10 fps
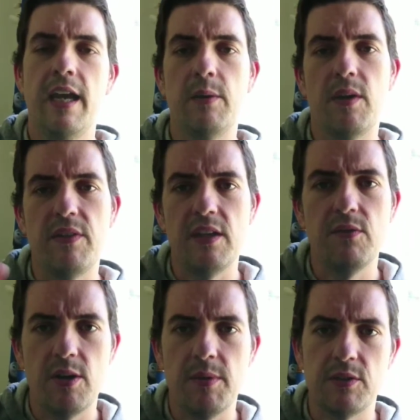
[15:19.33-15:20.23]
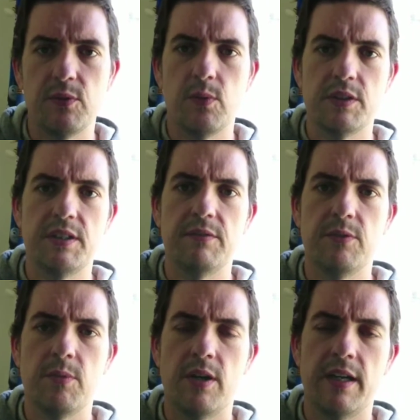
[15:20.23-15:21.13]
Anyway, thank you very much for watching
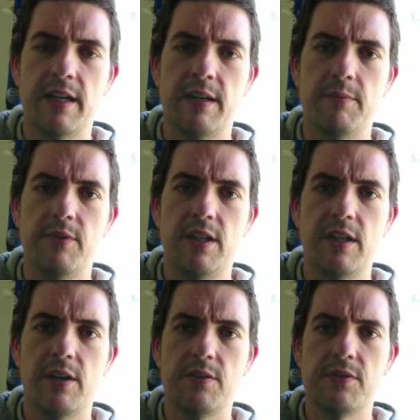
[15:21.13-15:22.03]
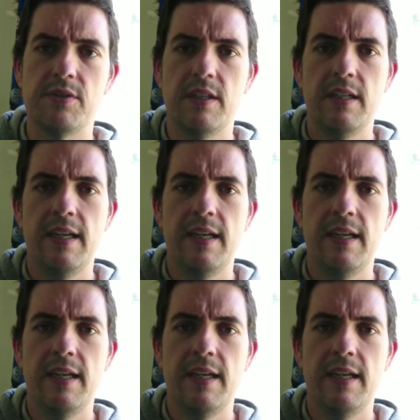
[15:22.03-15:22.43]
for my videos,